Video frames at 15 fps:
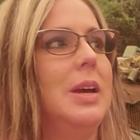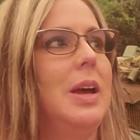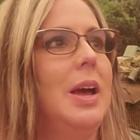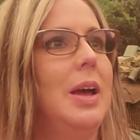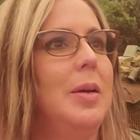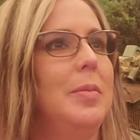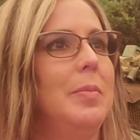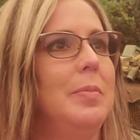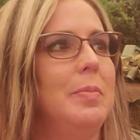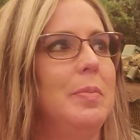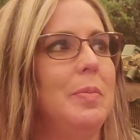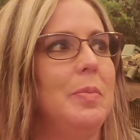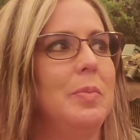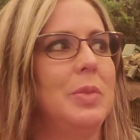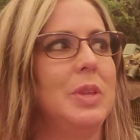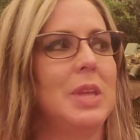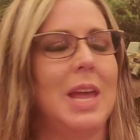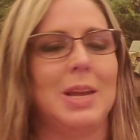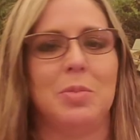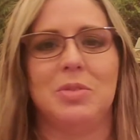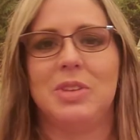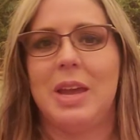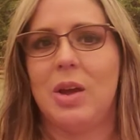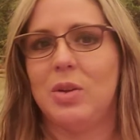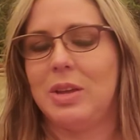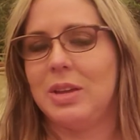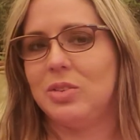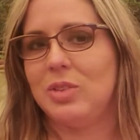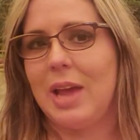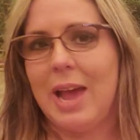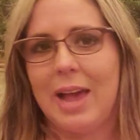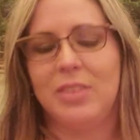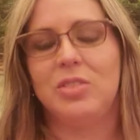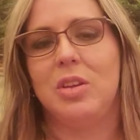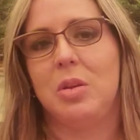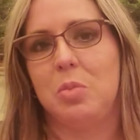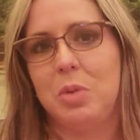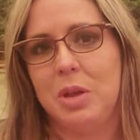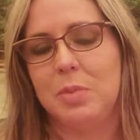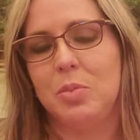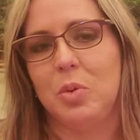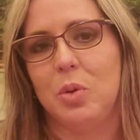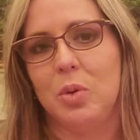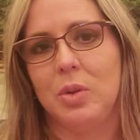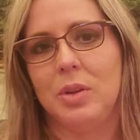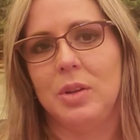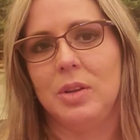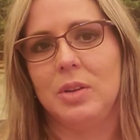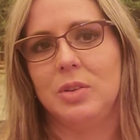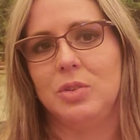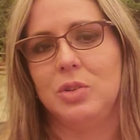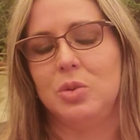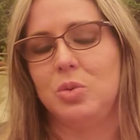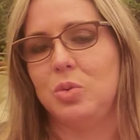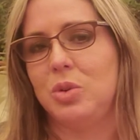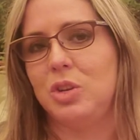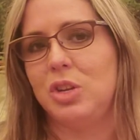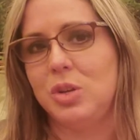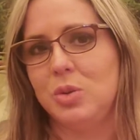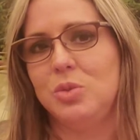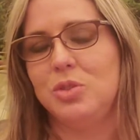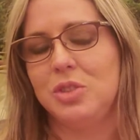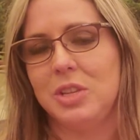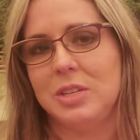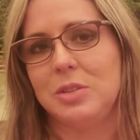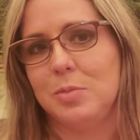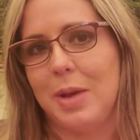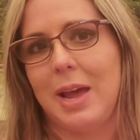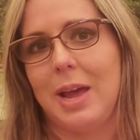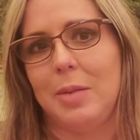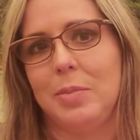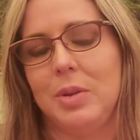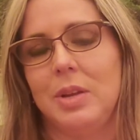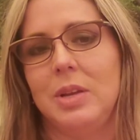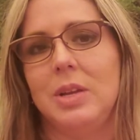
Um, Clackamas County is asking people to use this map